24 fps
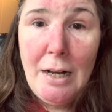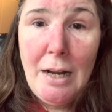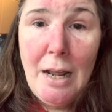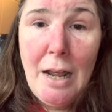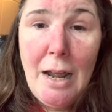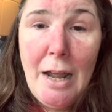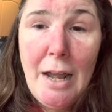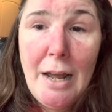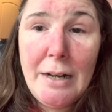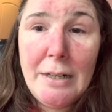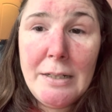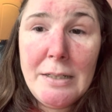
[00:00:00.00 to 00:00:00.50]
I
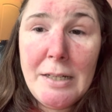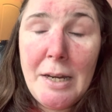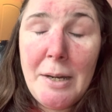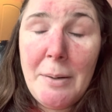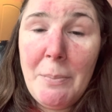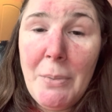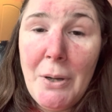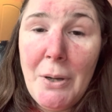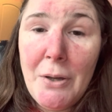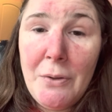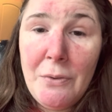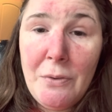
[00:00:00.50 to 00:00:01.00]
had to take
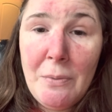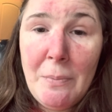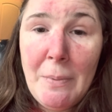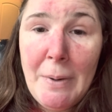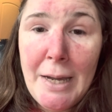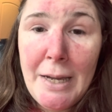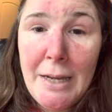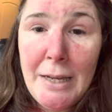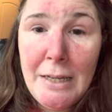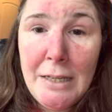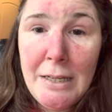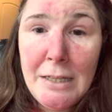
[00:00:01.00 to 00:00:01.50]
both of my
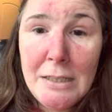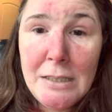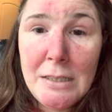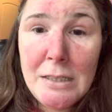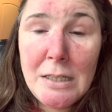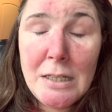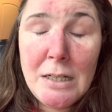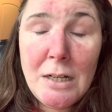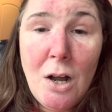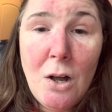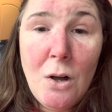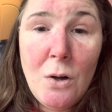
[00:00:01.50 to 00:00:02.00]
hands
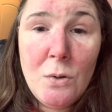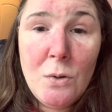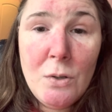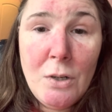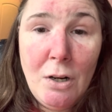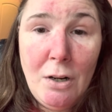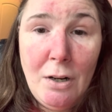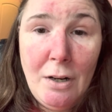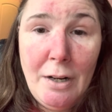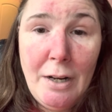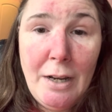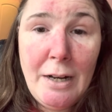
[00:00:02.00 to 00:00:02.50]
and hold on,